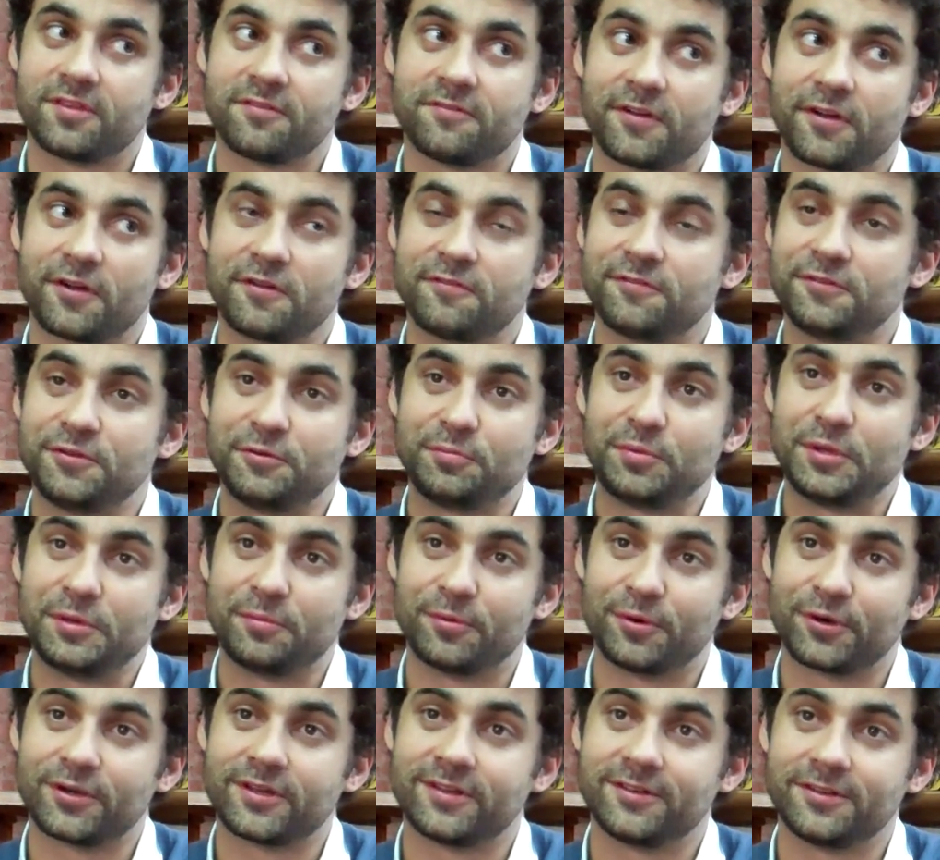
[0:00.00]
that very few
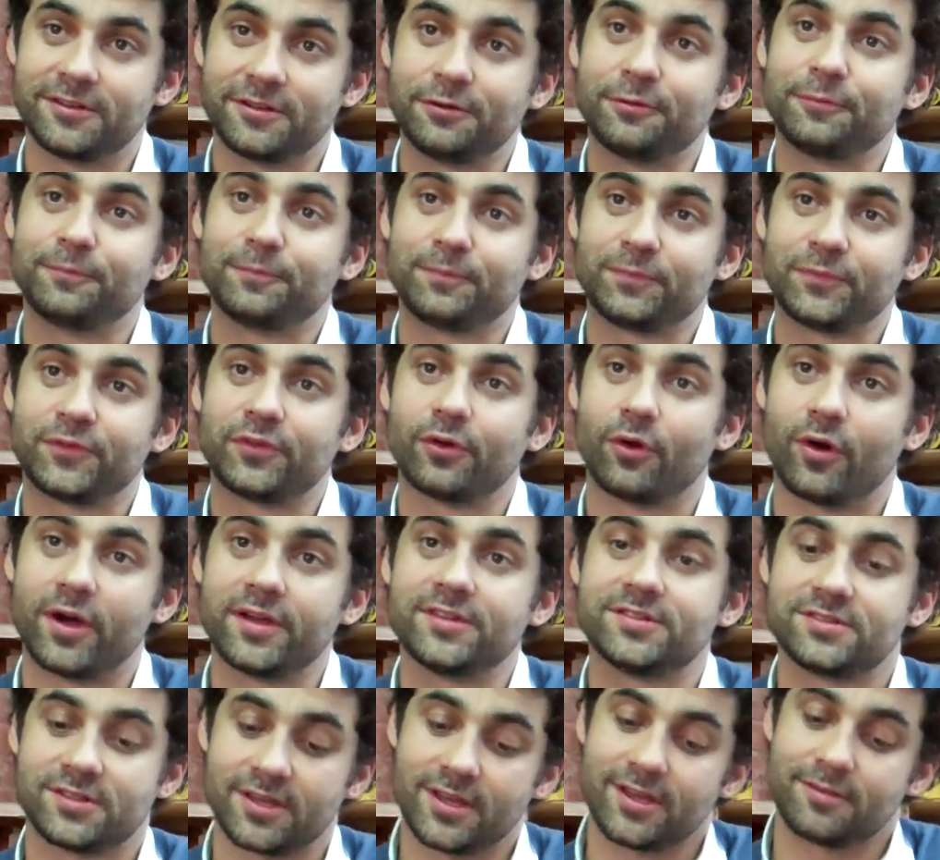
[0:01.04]
people can do. So
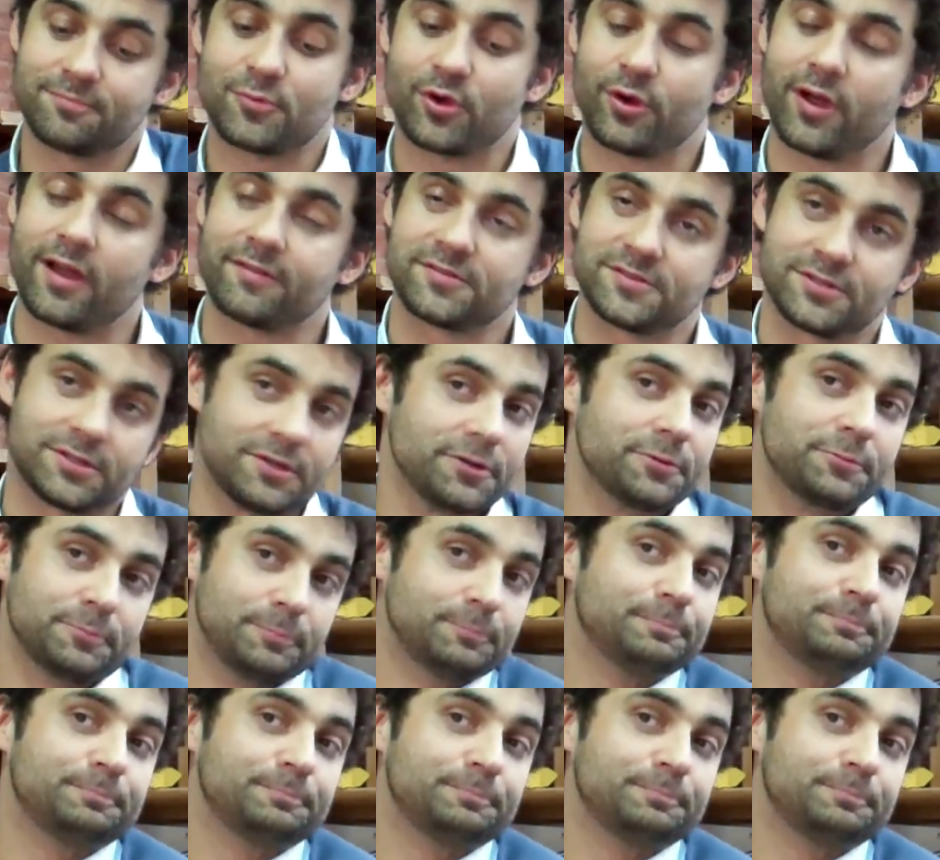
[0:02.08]
I'd say craft skill.